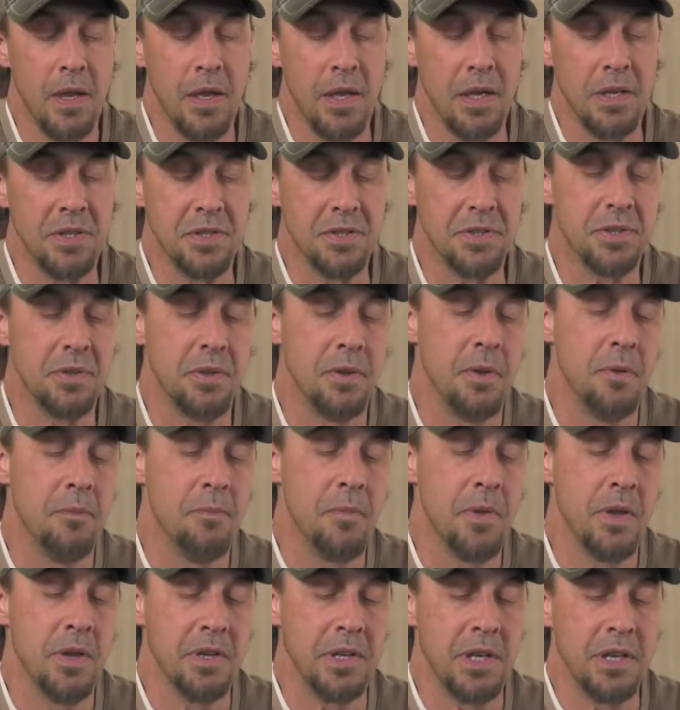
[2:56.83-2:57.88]
He's
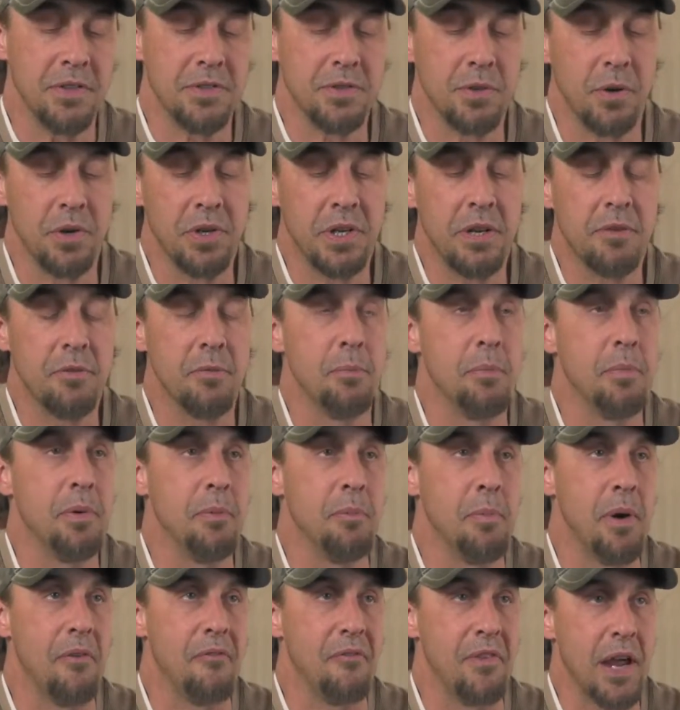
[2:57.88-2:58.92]
get, started giving me
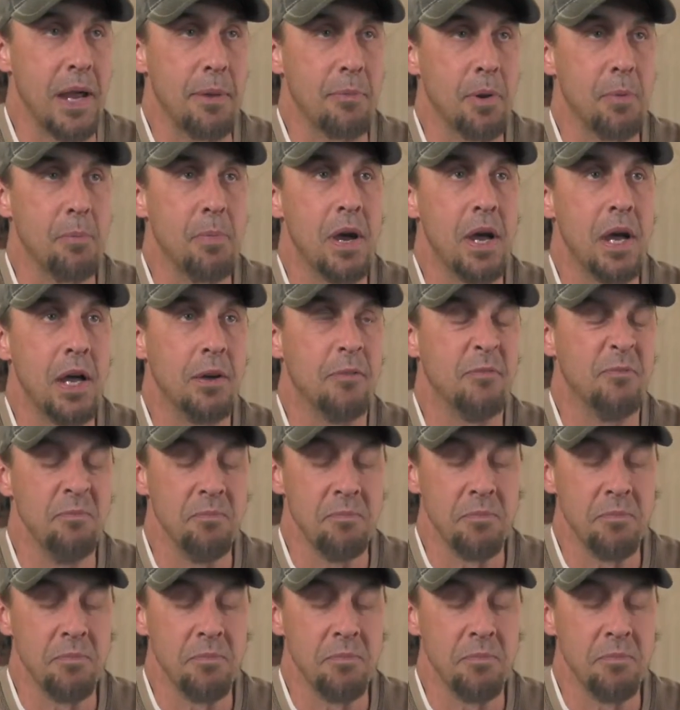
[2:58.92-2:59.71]
my family back.